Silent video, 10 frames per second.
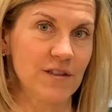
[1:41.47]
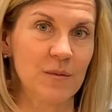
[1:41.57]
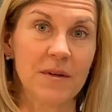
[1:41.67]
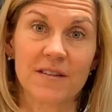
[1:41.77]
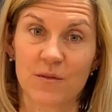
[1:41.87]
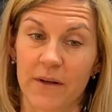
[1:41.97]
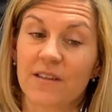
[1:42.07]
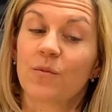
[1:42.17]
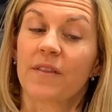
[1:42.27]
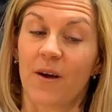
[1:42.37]
one to be sweet
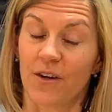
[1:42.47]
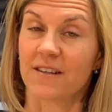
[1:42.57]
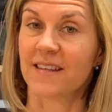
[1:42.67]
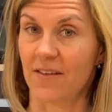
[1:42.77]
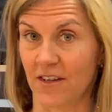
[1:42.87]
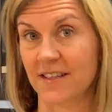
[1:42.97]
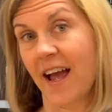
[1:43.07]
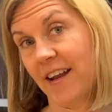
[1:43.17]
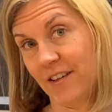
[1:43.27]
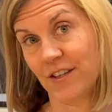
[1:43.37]
without us having to
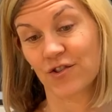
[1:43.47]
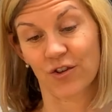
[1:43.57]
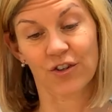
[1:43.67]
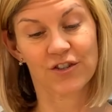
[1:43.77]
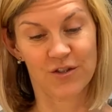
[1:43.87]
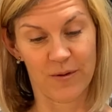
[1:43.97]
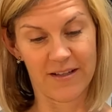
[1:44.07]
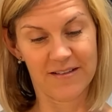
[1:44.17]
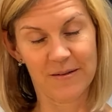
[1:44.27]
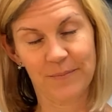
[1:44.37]
add any sugar to
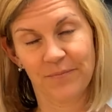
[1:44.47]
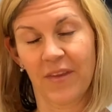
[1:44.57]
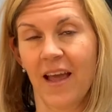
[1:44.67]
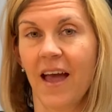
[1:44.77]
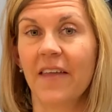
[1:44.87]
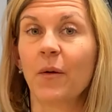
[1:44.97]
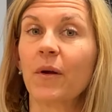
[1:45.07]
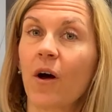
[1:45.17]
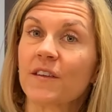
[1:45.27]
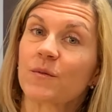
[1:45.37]
it. And then
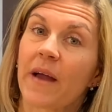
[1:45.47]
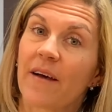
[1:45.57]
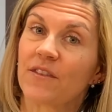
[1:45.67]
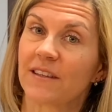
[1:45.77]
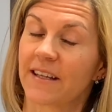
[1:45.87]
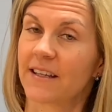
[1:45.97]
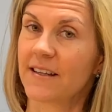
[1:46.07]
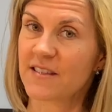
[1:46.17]
we also have the Lickety